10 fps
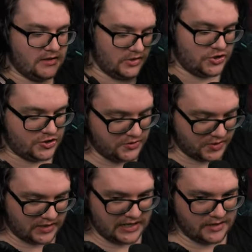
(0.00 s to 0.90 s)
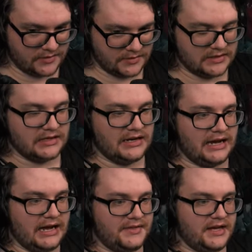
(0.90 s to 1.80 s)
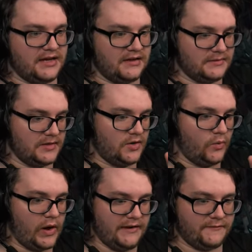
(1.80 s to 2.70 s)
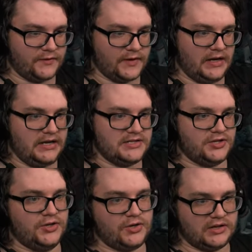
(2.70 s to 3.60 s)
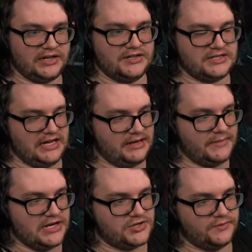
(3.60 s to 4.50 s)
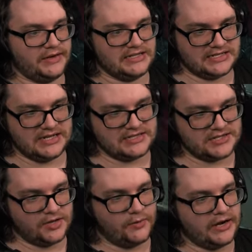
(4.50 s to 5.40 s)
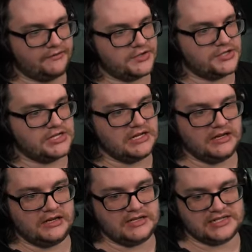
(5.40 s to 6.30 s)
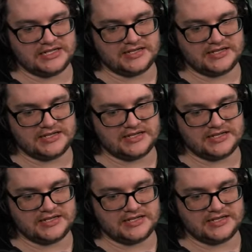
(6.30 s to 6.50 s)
shoot the ground, and then wait for until Claire's animation resets. So whenever she does this